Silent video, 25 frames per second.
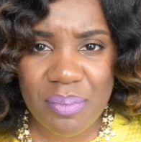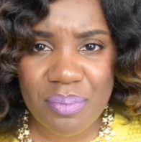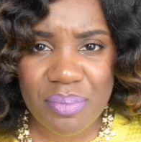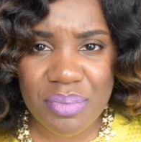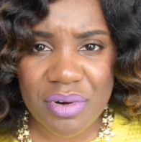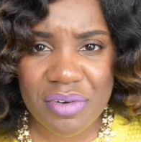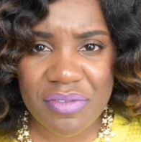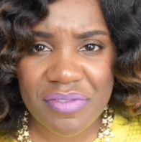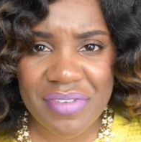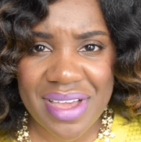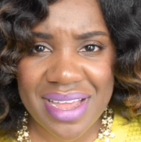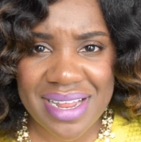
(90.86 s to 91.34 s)

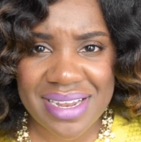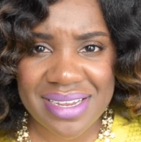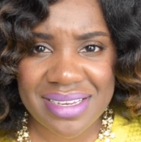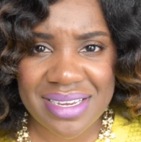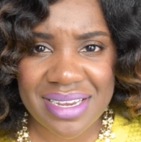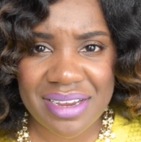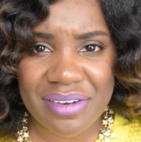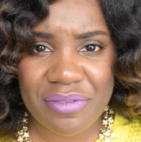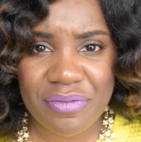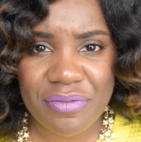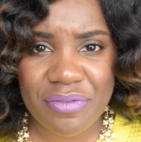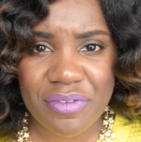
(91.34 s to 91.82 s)

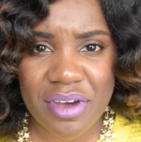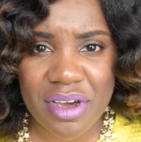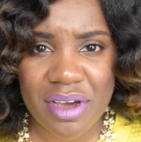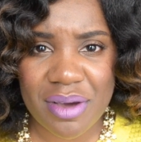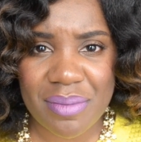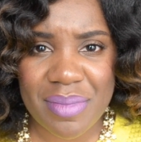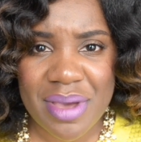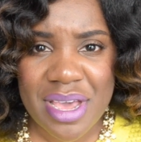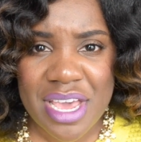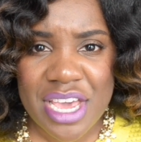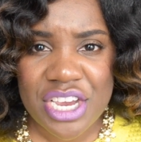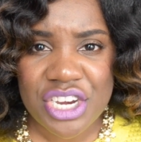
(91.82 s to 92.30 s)
prevent it
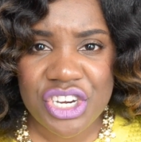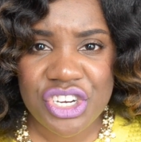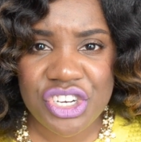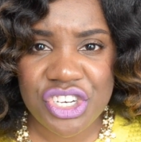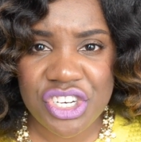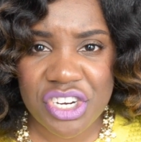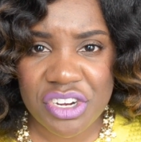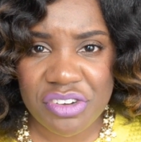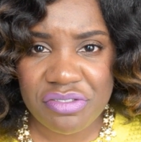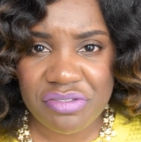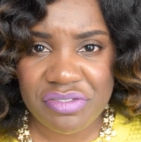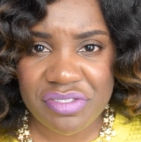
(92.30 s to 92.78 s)
from
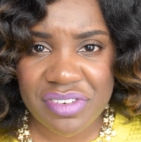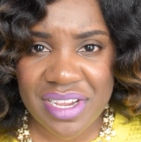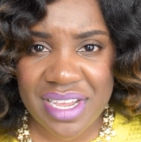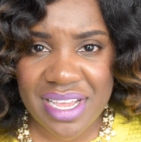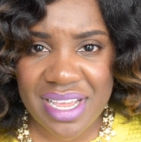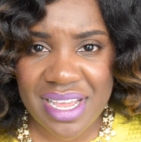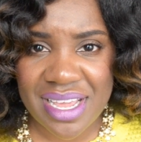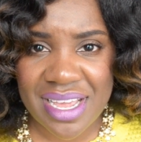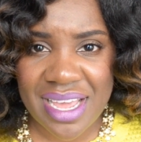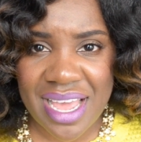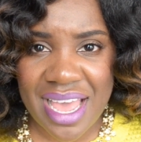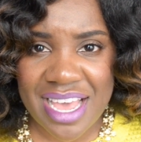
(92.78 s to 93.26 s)

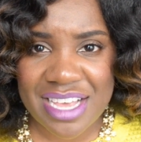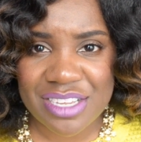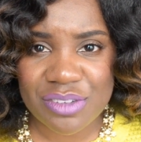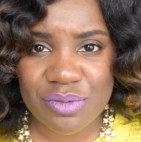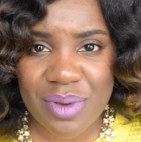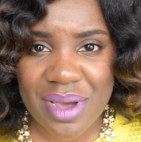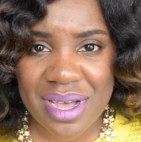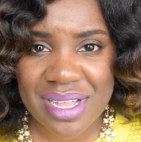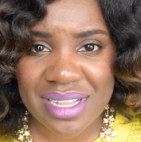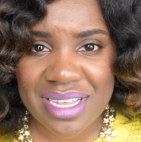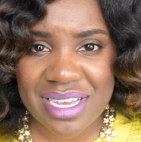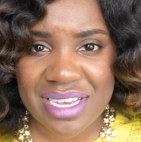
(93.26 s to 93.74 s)
shifting, as
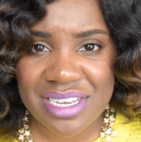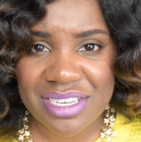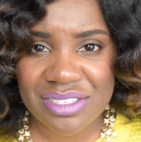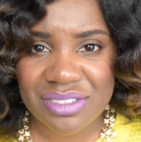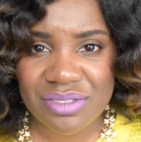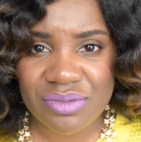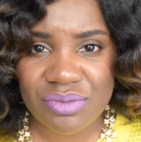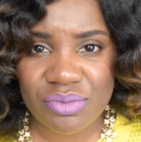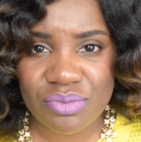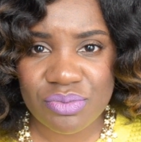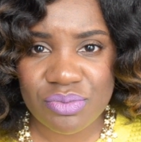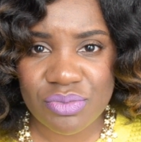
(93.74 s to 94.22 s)
well
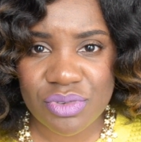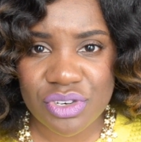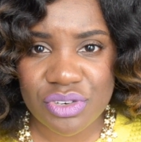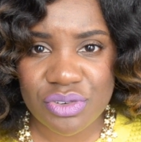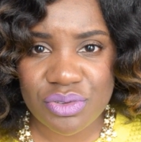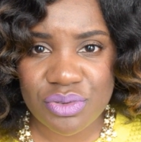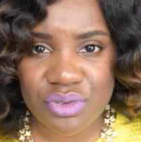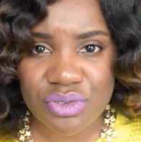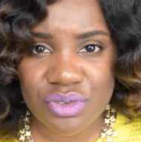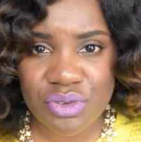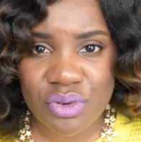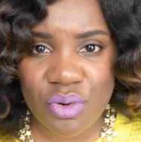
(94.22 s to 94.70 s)
as
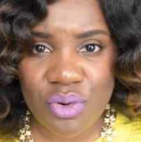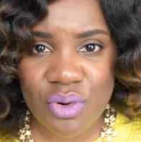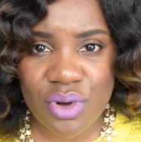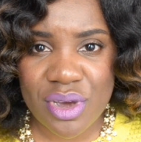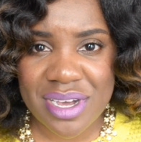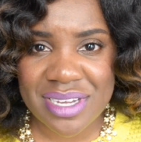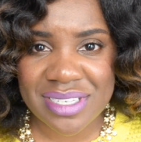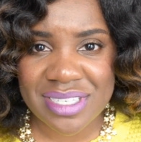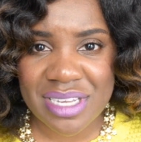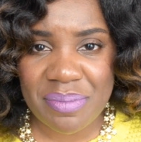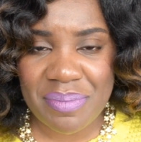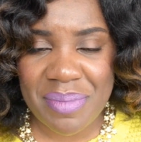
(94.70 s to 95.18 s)
reduce
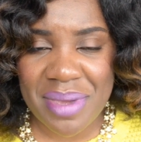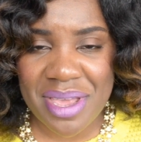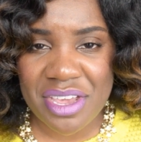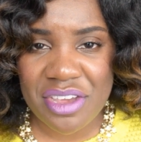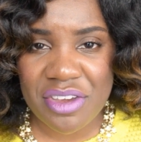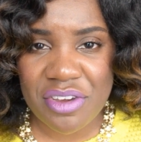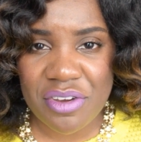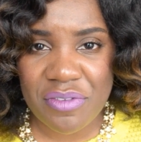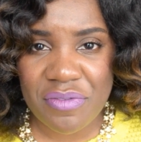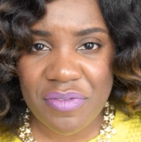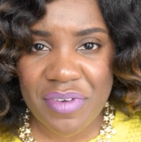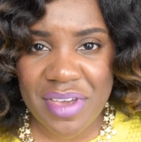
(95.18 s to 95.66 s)
oils and
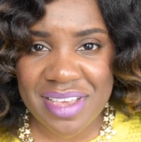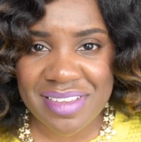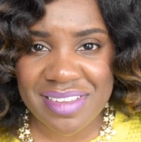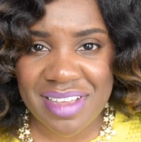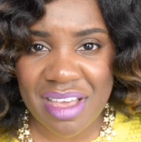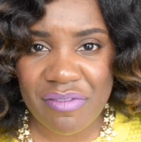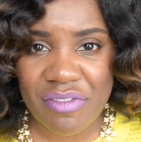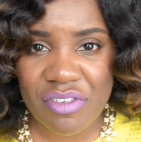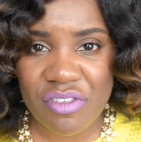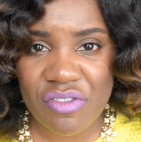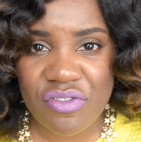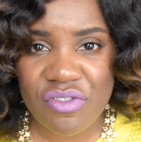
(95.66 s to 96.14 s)
make your face
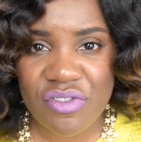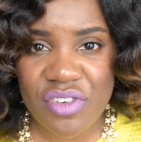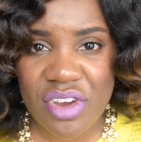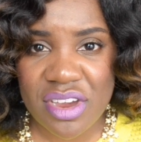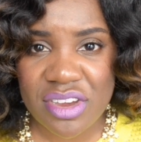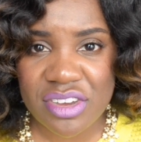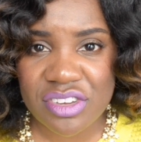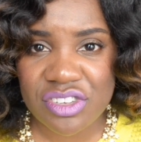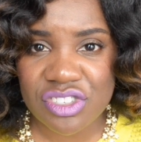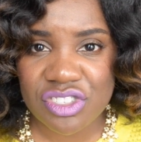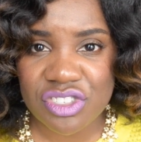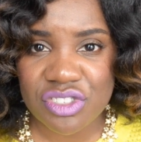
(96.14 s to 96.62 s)
have a
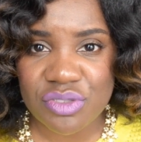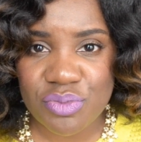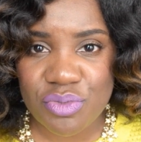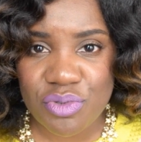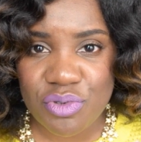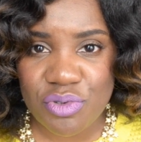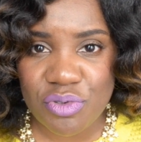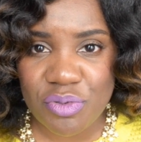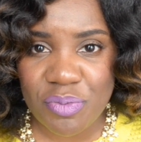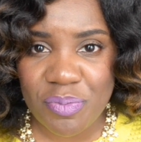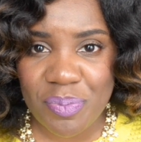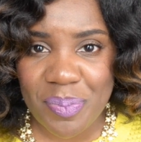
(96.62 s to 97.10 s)
very
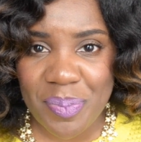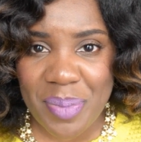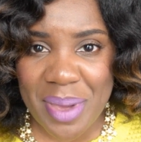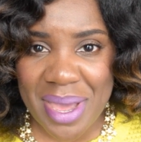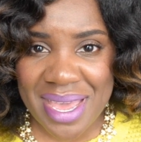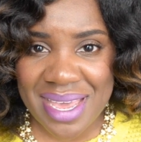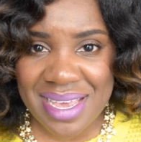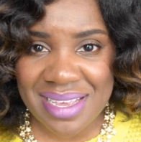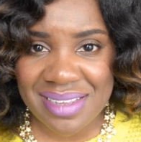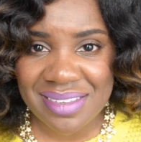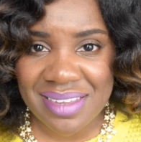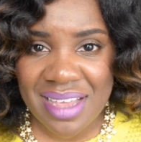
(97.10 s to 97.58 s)
smooth
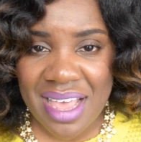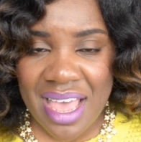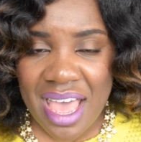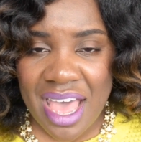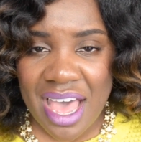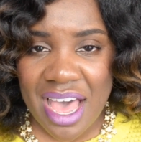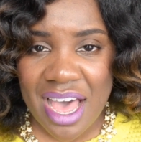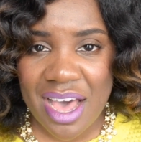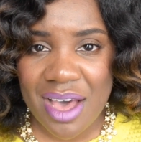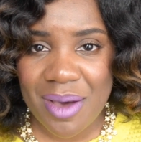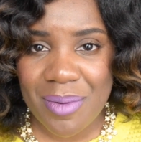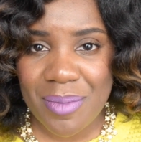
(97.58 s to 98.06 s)
base
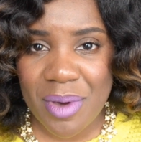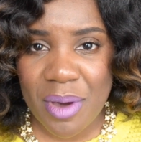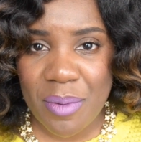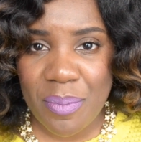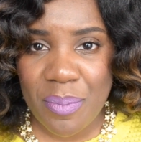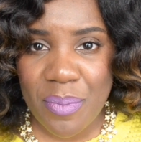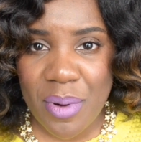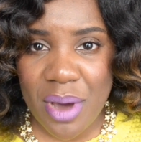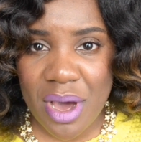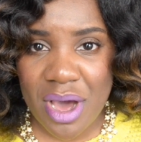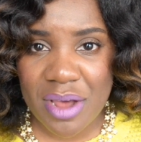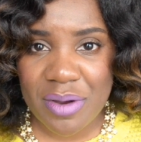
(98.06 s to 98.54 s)

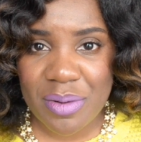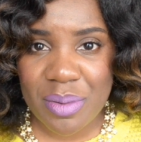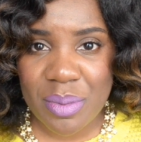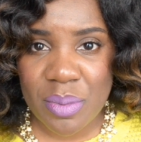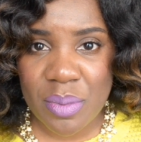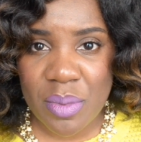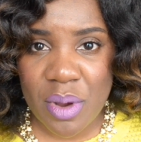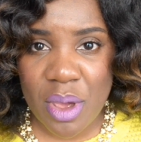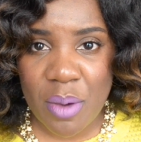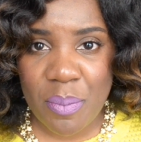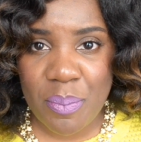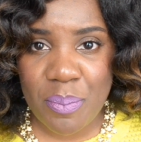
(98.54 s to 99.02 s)
upon
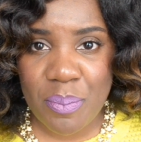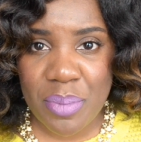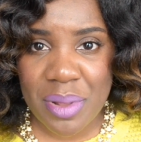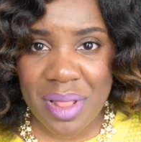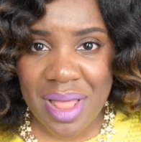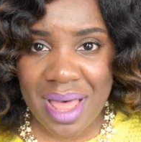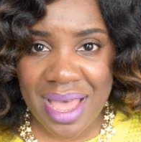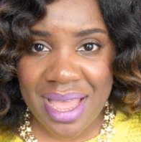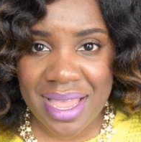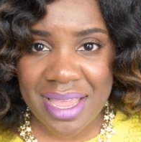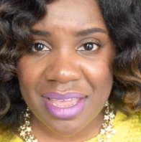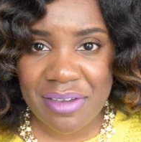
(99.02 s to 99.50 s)

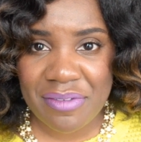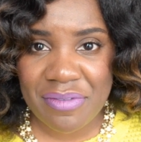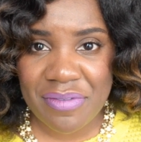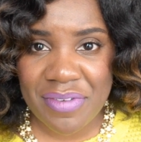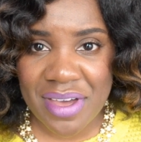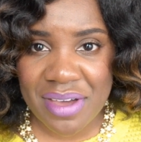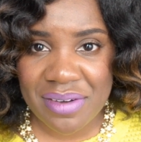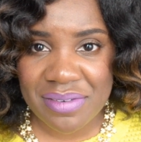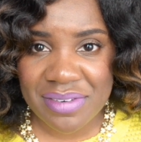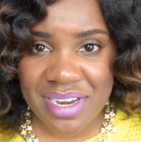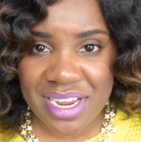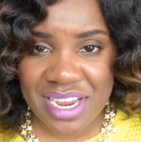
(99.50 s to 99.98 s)
applying
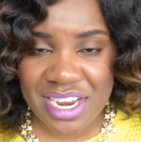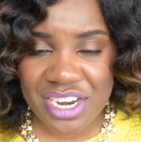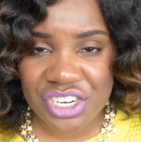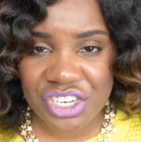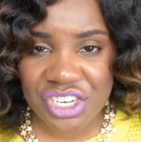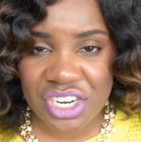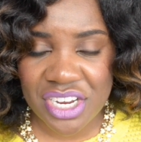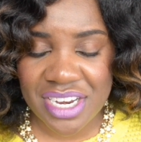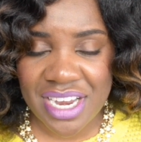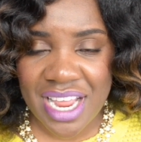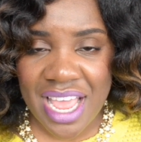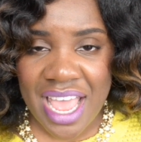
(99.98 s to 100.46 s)

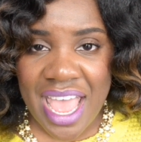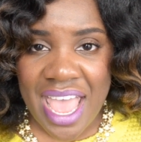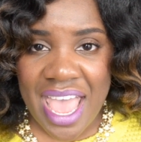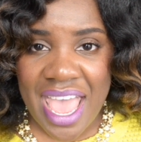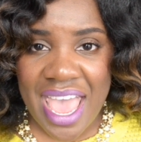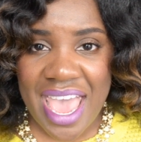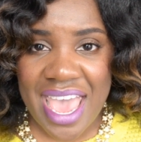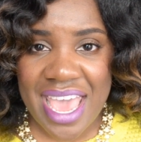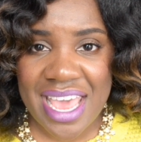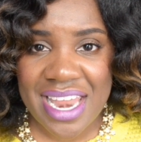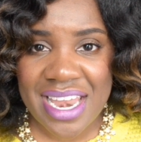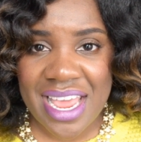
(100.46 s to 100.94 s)
foundation.
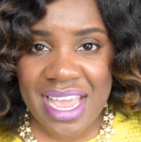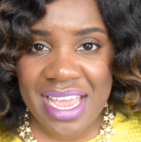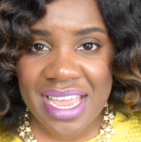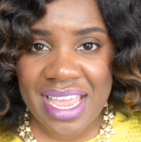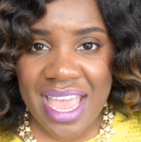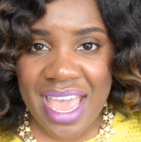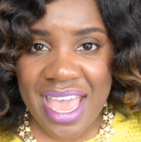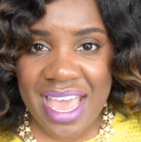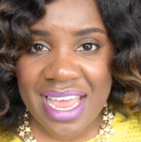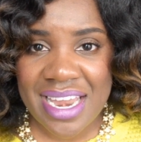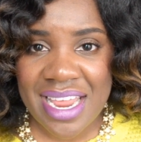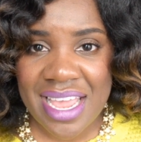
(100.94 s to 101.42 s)
And
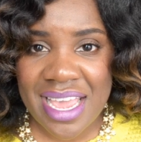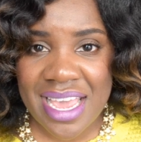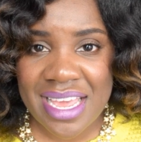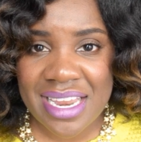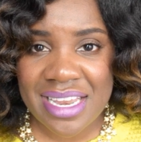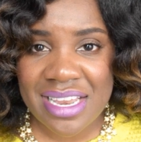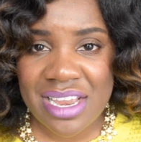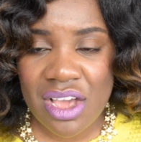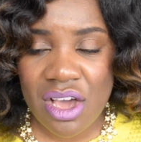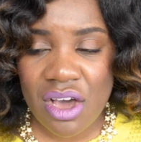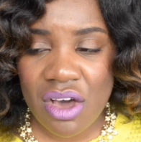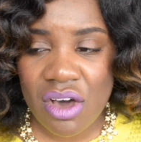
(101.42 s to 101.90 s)
again,
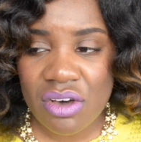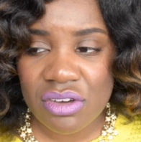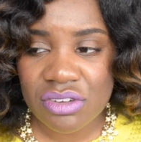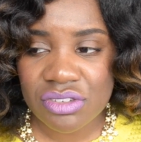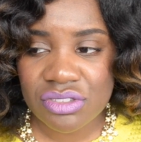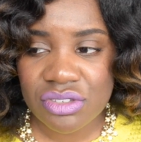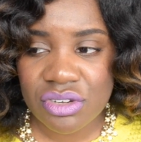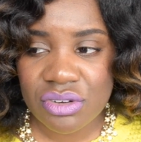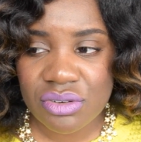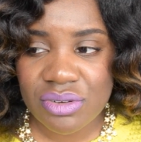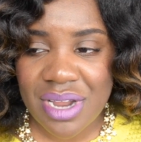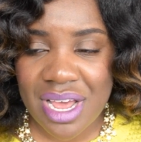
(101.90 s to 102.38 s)
it
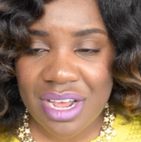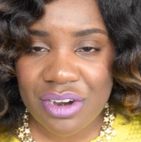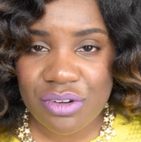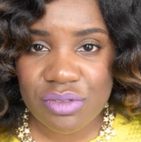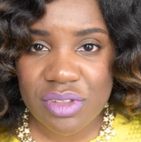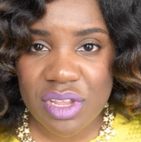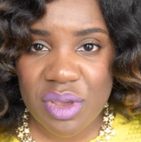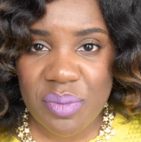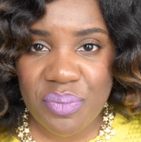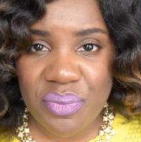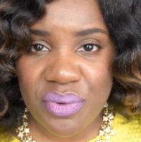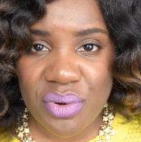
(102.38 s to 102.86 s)
also not
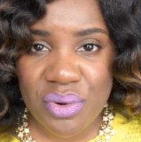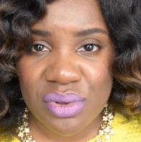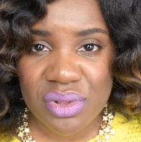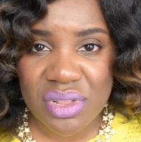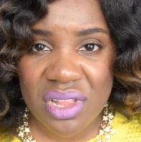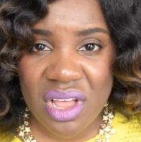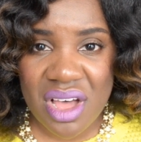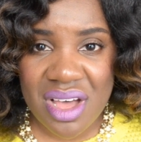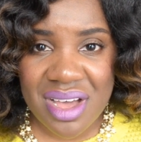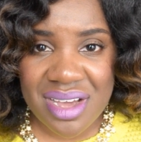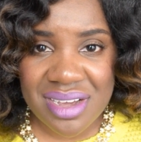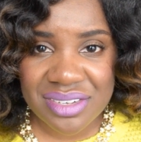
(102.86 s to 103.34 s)
only
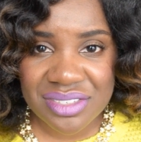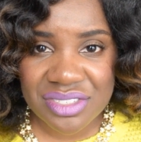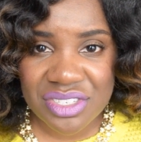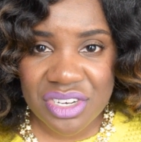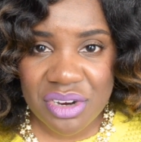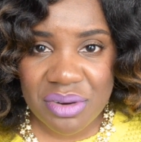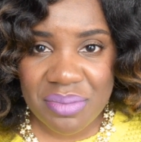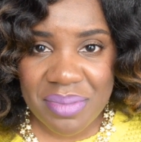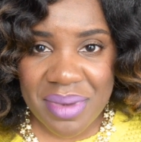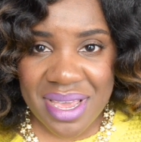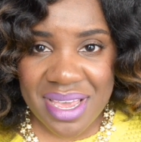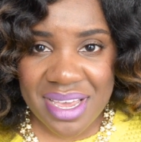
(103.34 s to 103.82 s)
prolongs
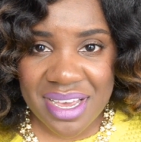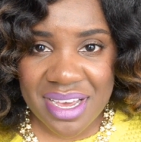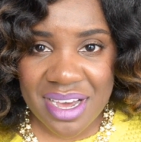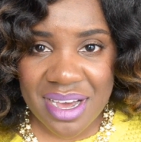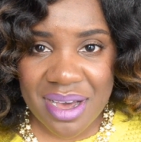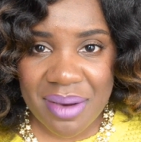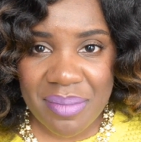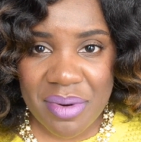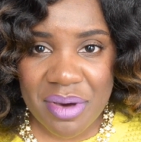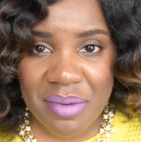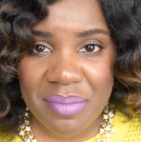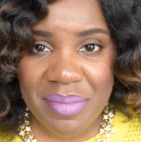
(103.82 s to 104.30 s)
your
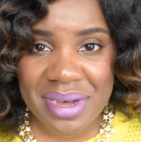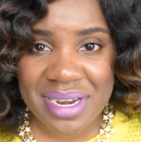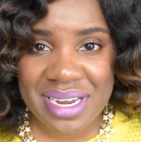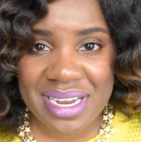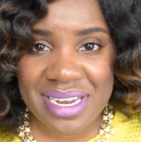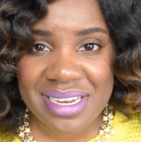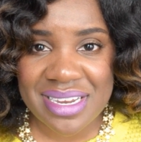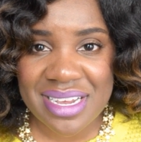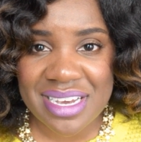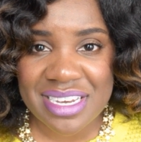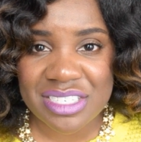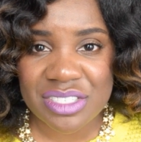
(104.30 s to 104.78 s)
makeup, but
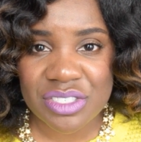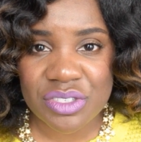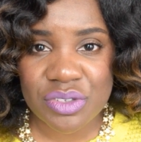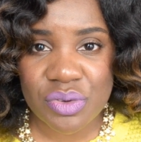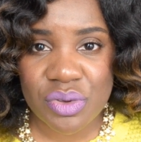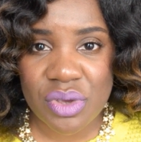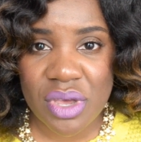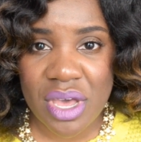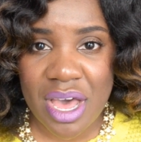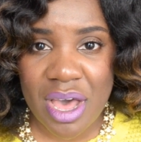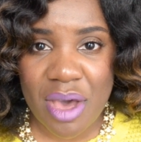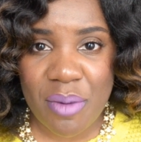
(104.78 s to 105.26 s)
it does